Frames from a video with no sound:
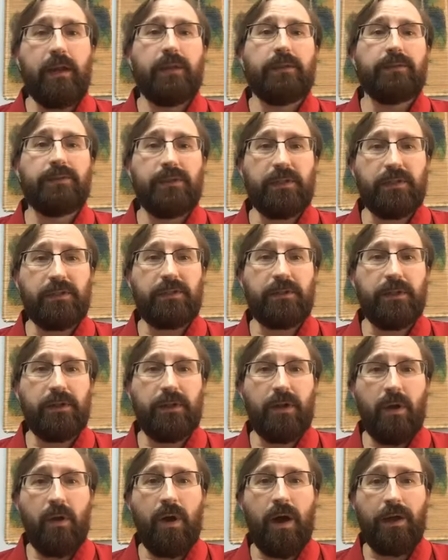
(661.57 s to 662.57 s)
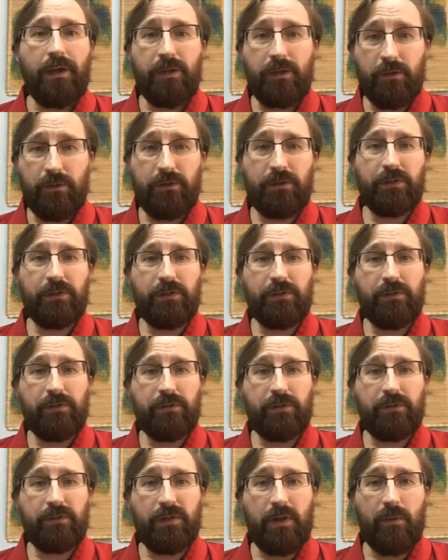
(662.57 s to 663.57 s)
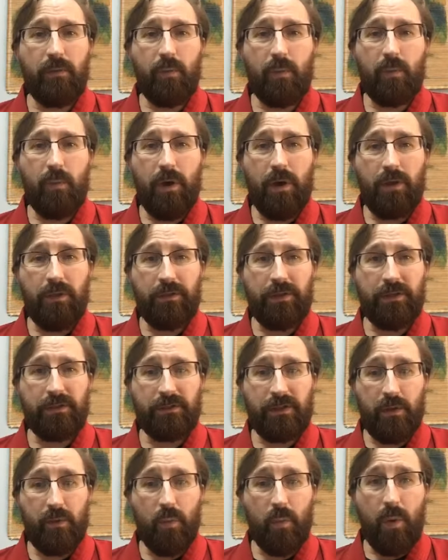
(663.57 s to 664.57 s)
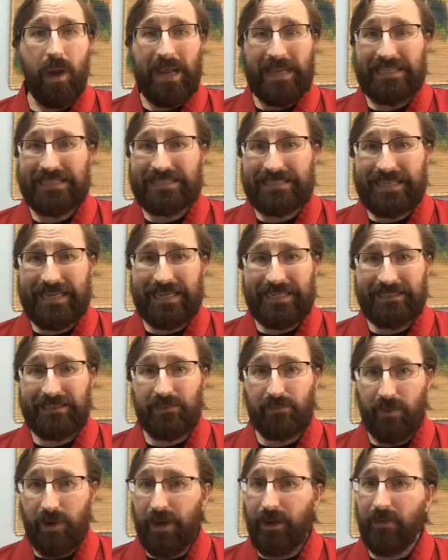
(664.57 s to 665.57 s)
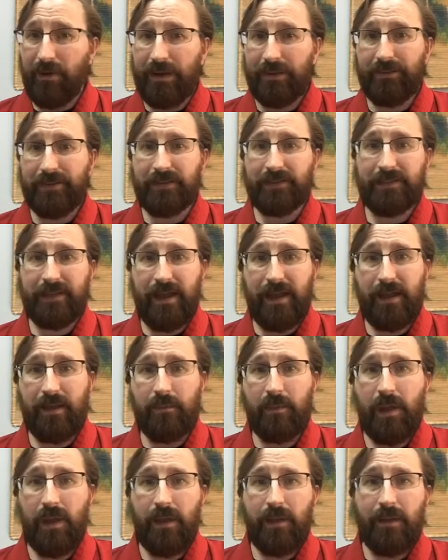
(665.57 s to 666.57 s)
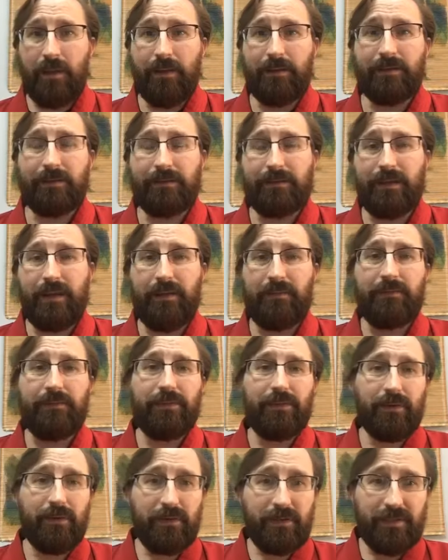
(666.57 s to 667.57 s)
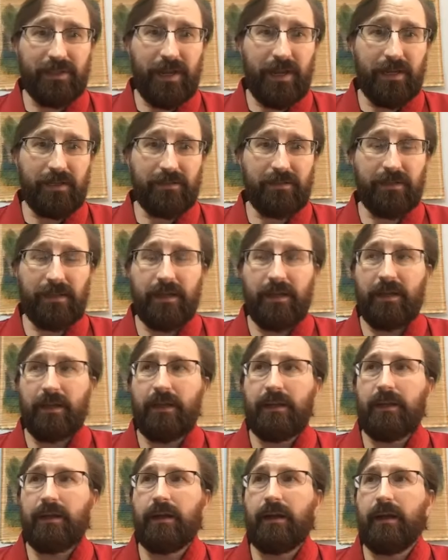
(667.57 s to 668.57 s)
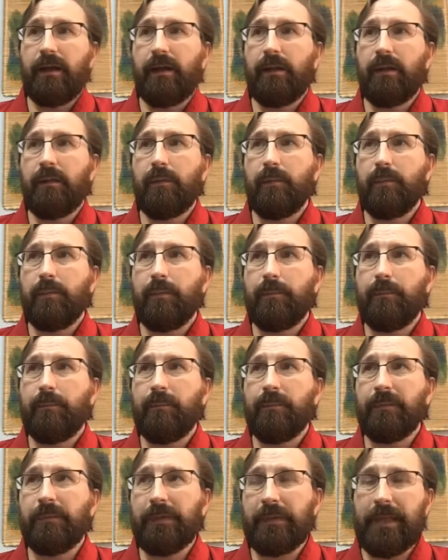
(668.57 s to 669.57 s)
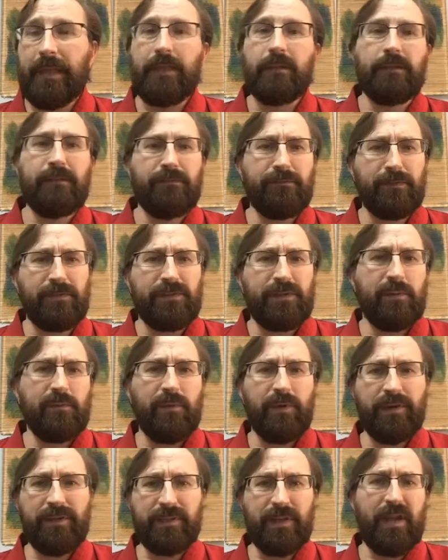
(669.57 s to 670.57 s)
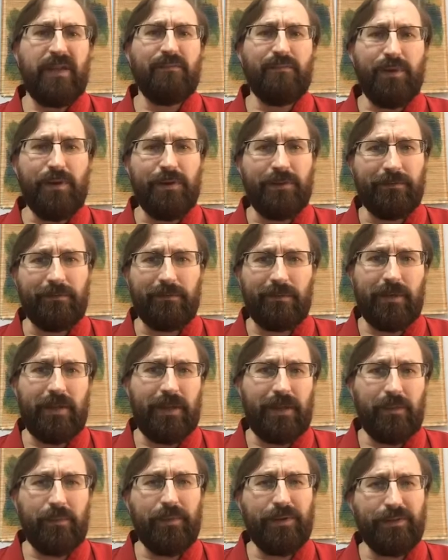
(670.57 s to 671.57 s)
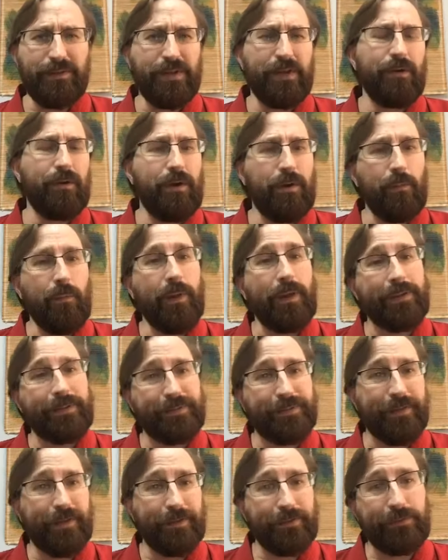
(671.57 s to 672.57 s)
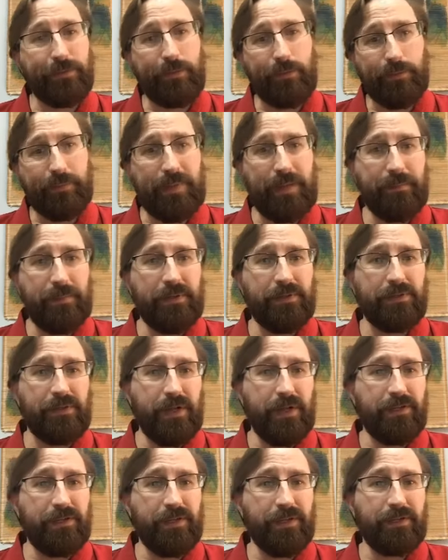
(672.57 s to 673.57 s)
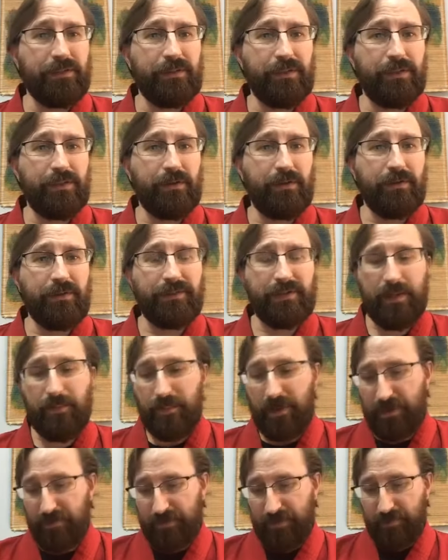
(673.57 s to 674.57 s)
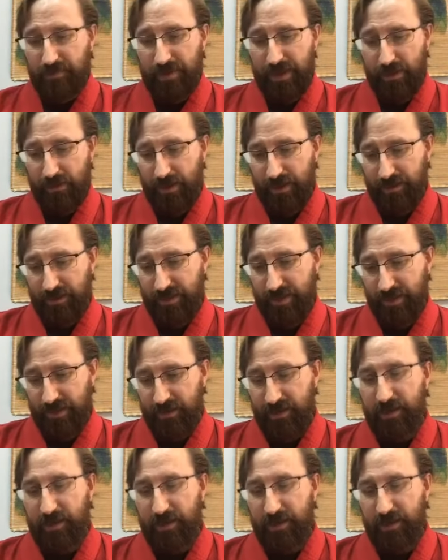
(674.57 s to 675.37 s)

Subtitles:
Just so you know, I usually do these on Wednesdays, right around this time, instead of Thursdays. Lately, for some reason, I've been getting busier on Wednesday, so maybe changing it to Thursday might be a better idea.